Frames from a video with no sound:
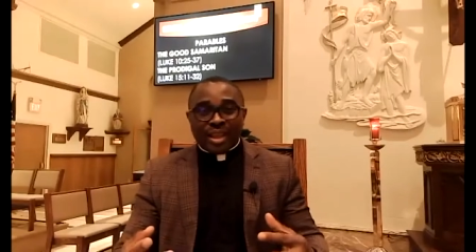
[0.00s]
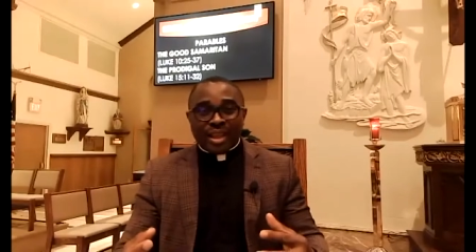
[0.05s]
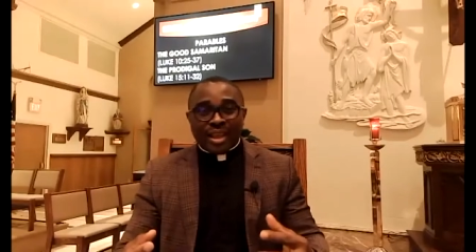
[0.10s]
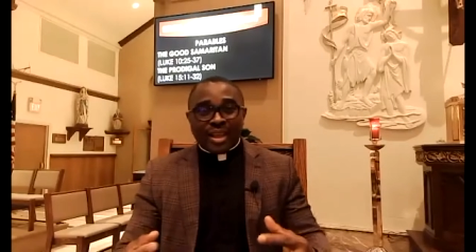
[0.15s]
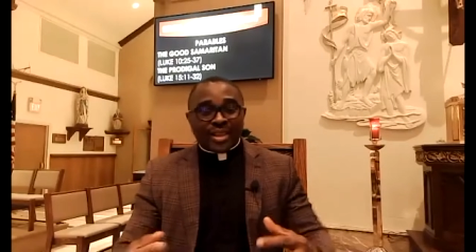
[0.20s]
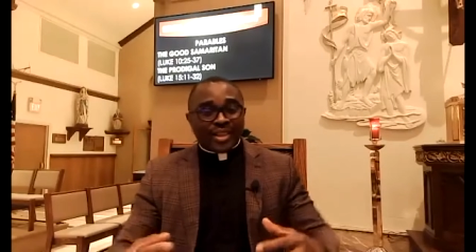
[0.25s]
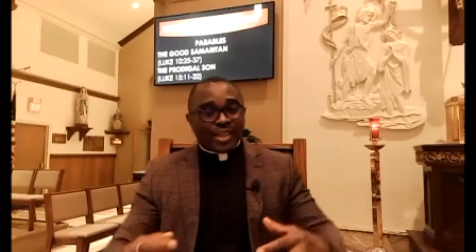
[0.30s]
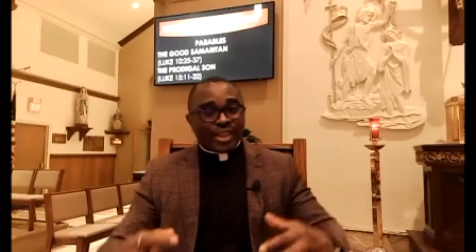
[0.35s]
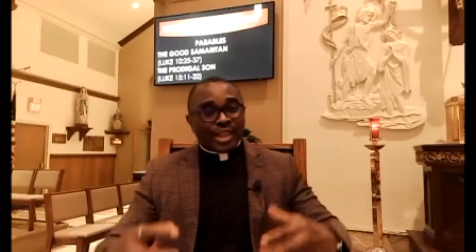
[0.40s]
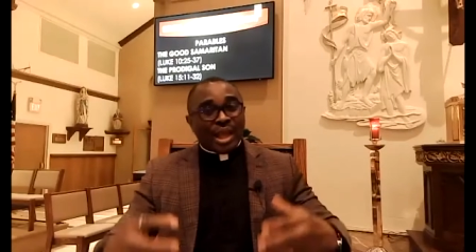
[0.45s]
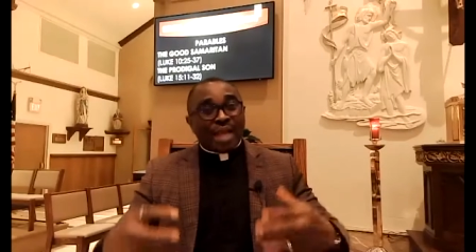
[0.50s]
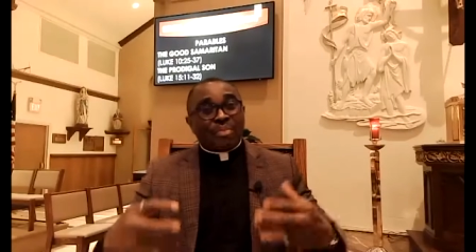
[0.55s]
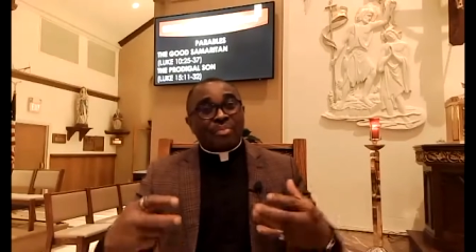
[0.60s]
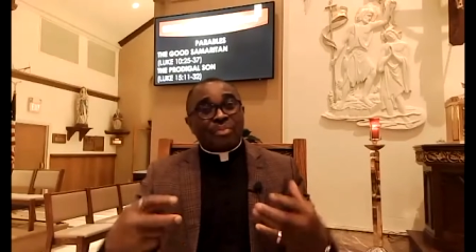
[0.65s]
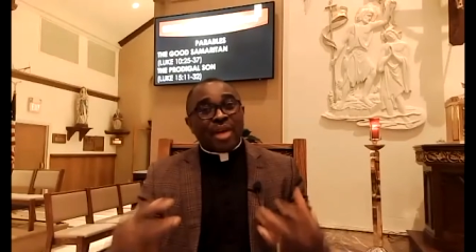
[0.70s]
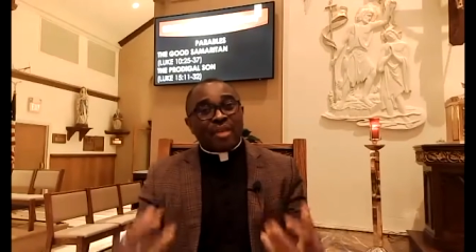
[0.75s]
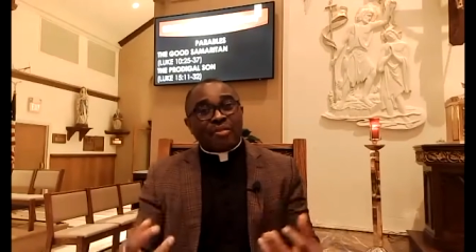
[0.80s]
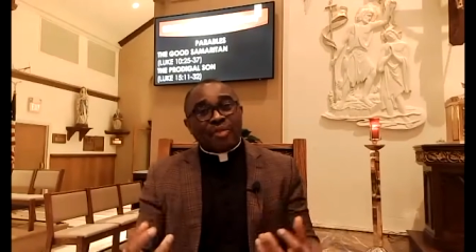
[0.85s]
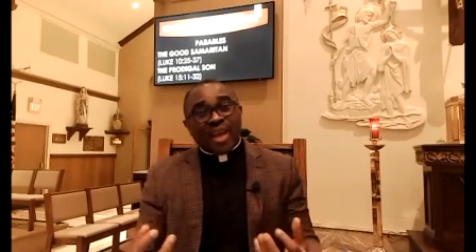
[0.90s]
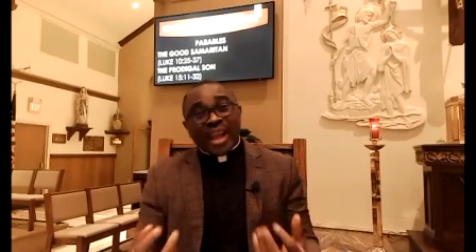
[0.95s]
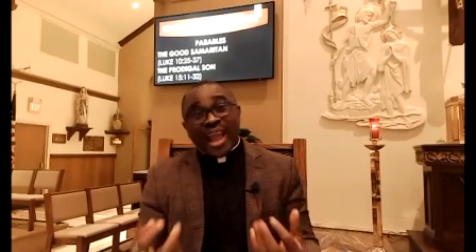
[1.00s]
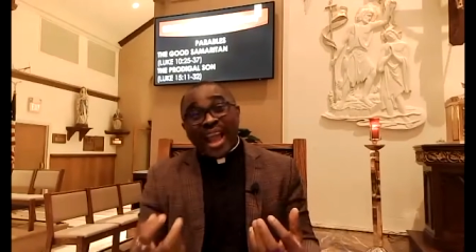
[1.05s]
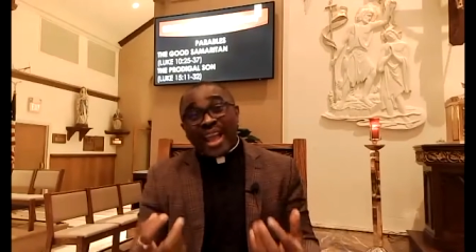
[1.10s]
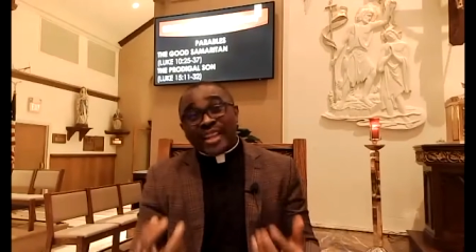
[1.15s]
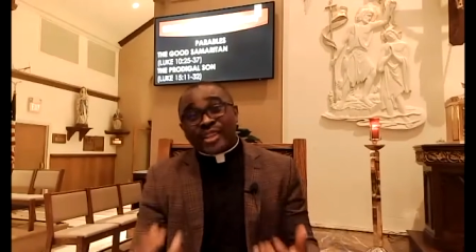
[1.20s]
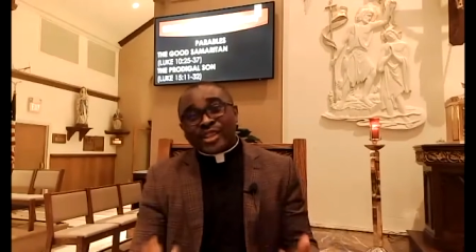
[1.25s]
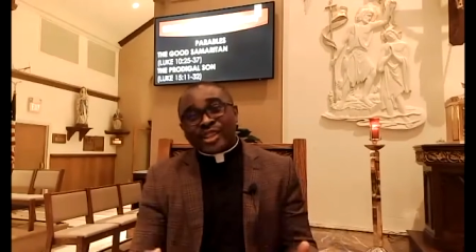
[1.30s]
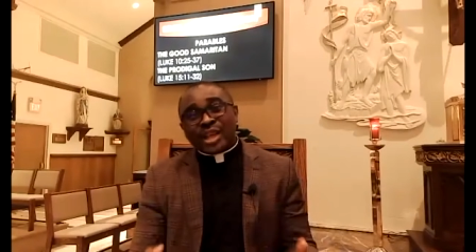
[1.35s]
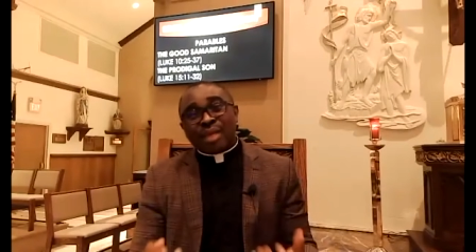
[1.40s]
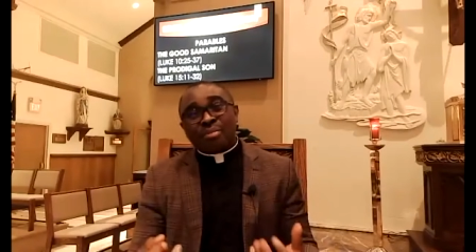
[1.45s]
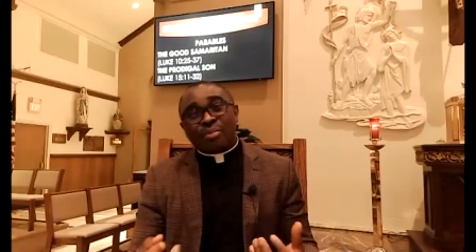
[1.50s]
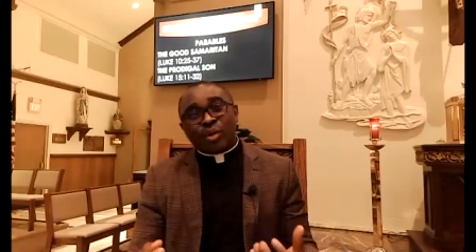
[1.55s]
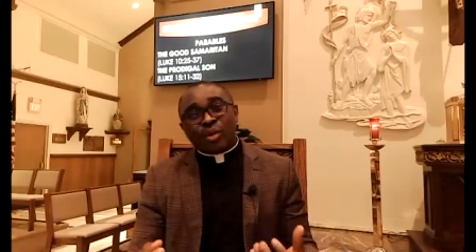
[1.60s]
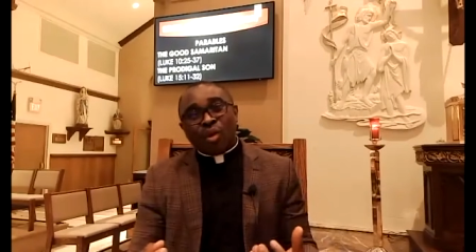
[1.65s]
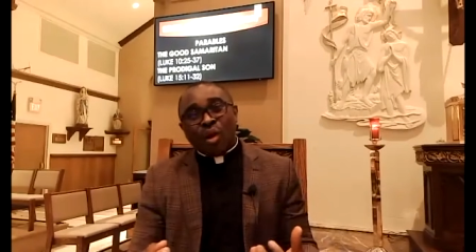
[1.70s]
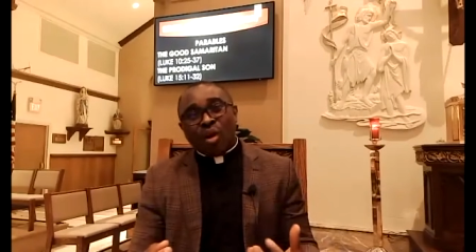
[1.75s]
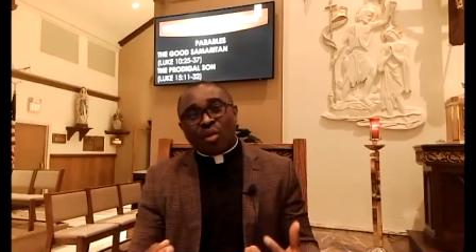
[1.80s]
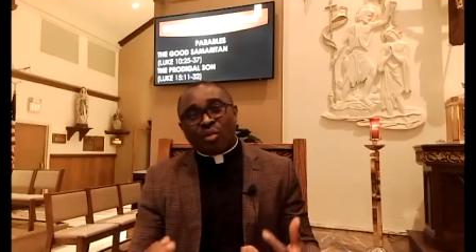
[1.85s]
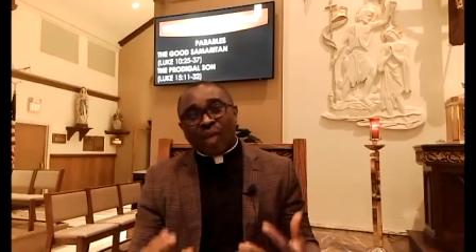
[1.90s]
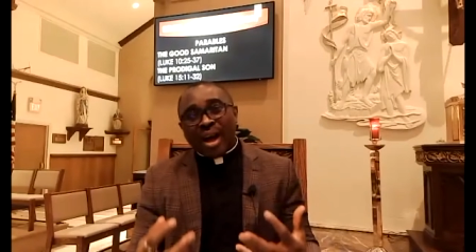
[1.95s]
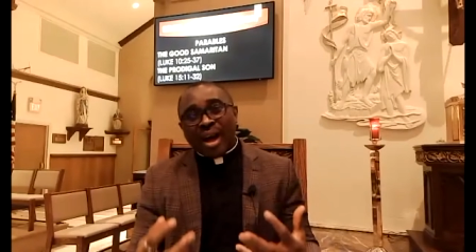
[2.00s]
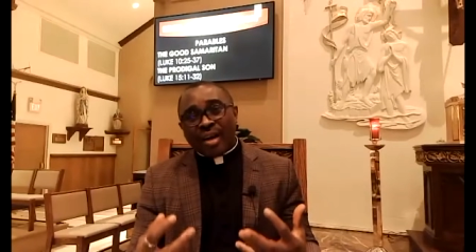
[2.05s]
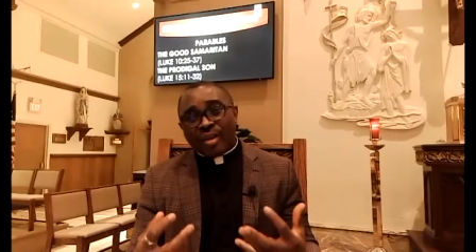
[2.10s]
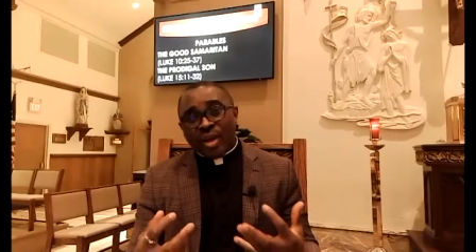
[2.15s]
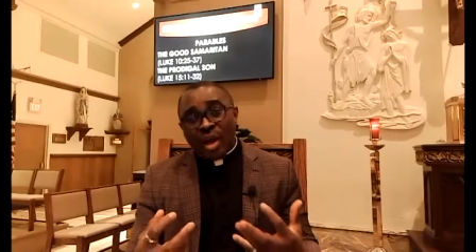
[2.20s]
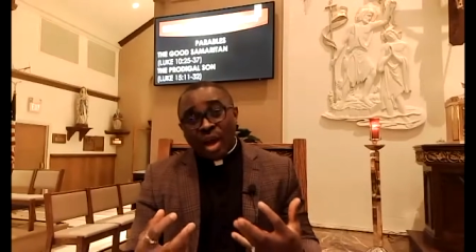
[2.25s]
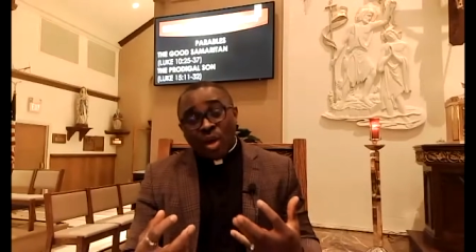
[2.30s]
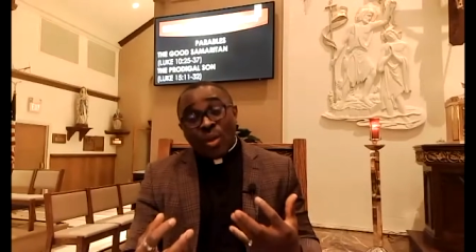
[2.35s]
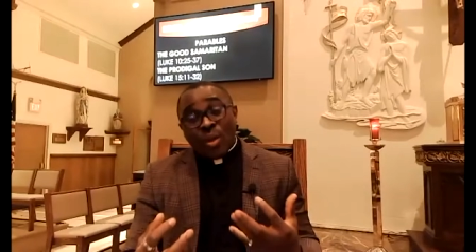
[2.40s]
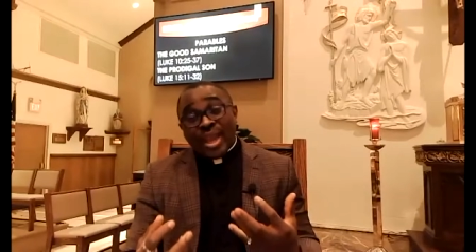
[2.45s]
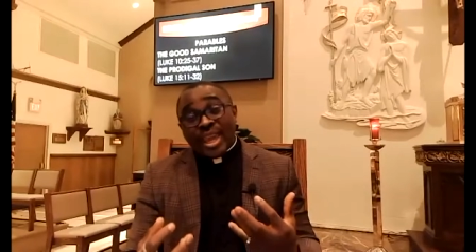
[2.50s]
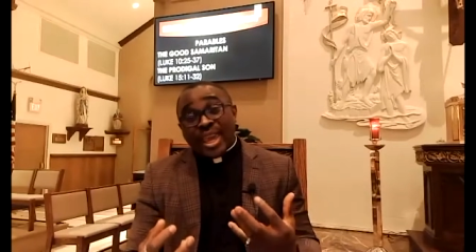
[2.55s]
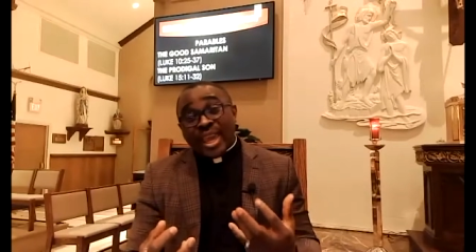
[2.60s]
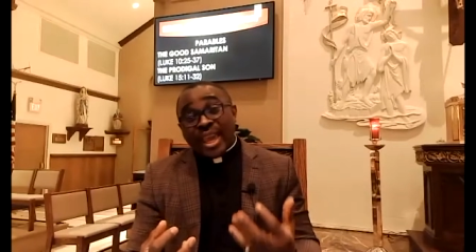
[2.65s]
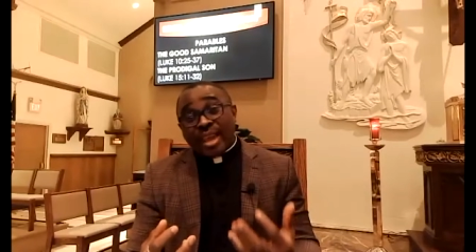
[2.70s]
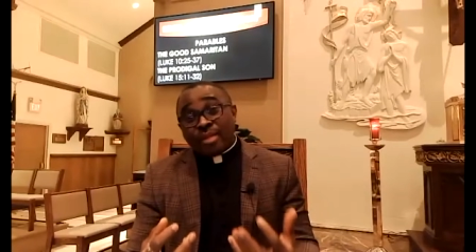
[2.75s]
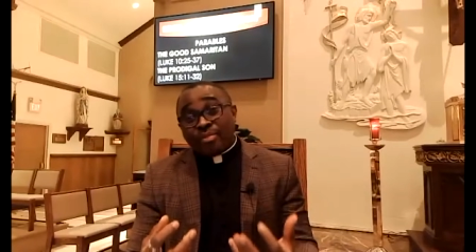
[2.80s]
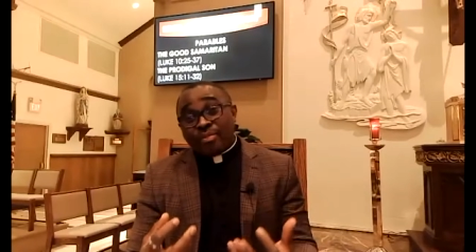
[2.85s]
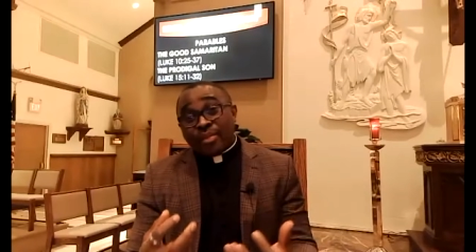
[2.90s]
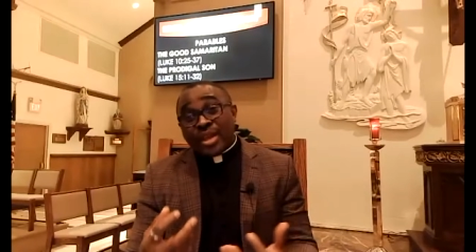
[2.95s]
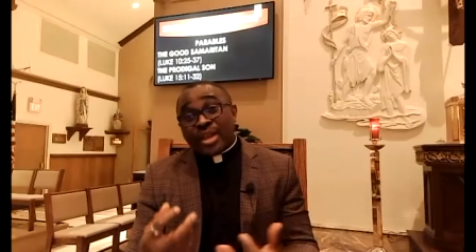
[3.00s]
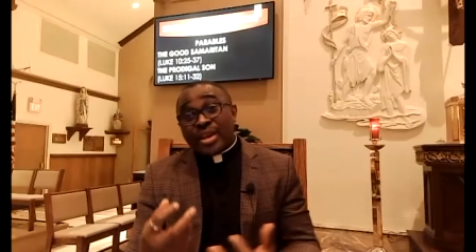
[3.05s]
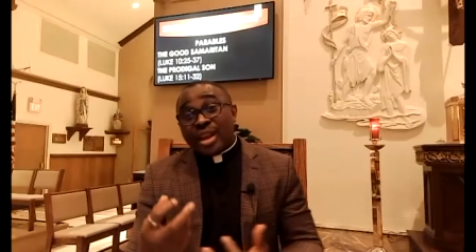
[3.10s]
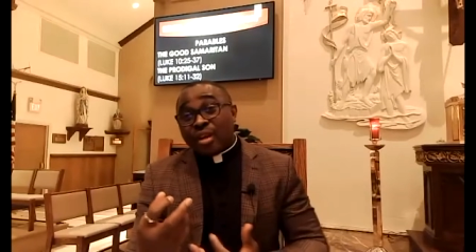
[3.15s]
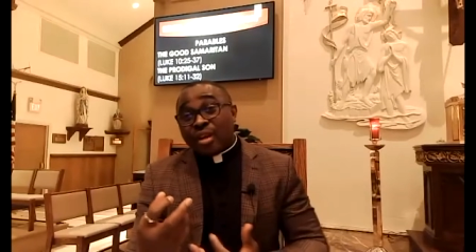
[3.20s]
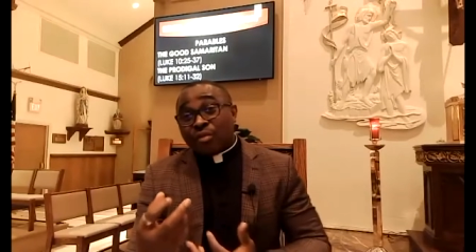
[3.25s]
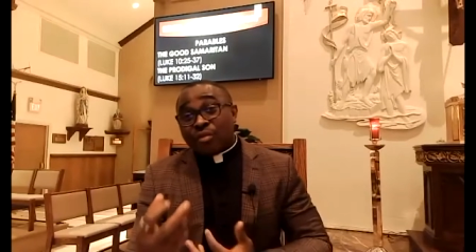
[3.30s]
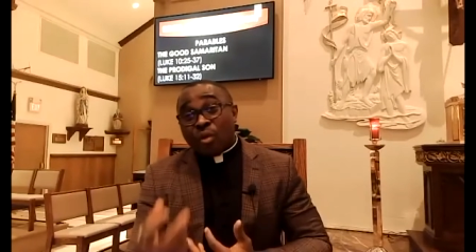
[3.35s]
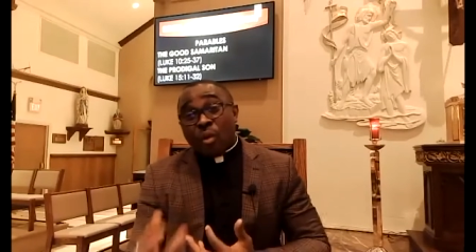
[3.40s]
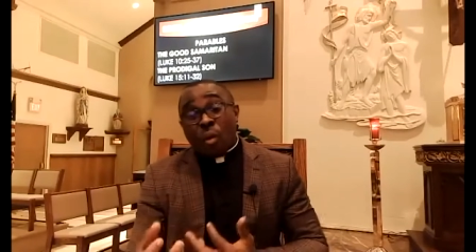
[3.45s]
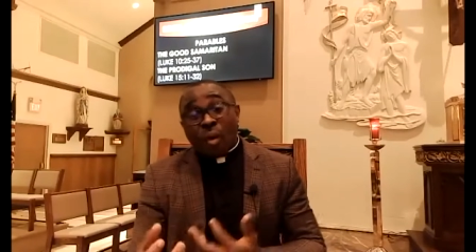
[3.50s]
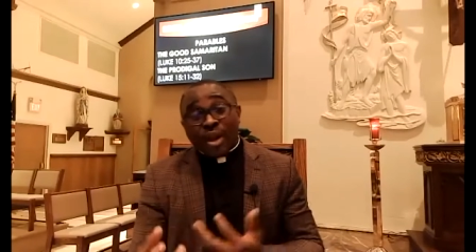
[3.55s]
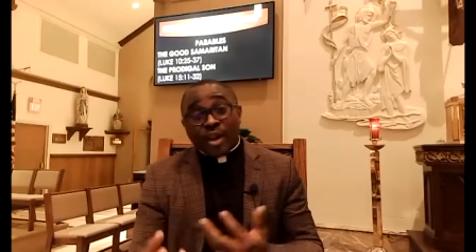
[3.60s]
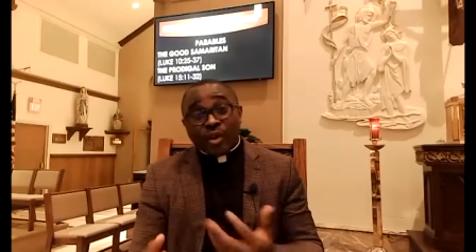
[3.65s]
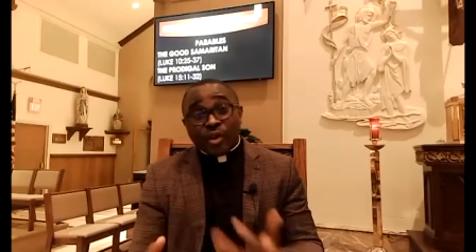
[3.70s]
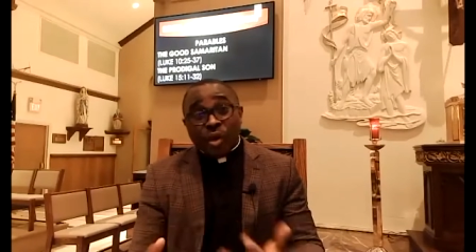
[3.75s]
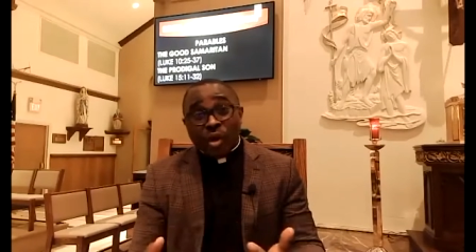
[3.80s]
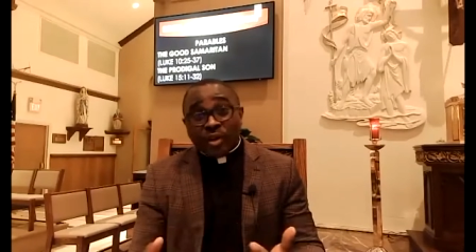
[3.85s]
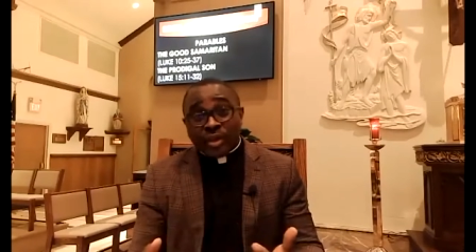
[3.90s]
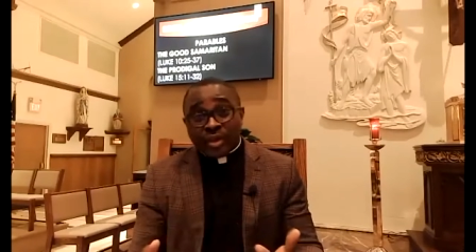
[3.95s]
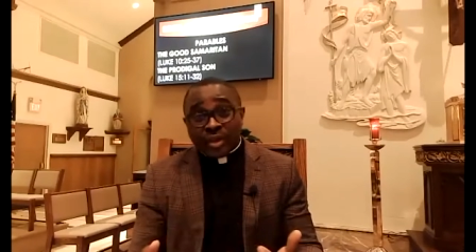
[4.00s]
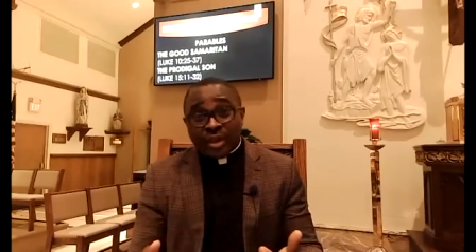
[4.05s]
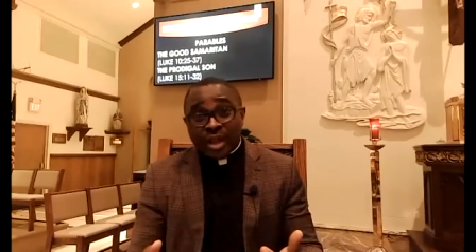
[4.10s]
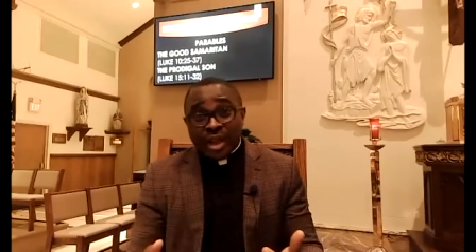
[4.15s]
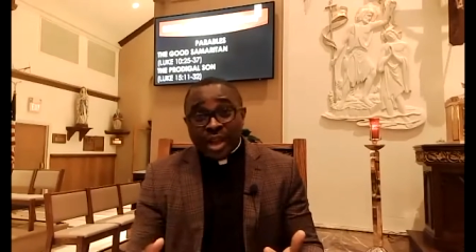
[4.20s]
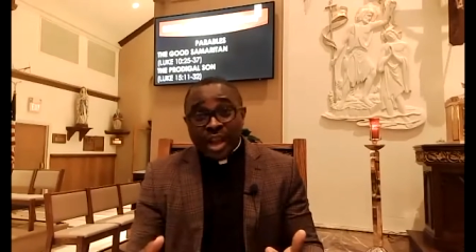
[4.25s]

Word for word: It is a perfect example of how we can be there for one another,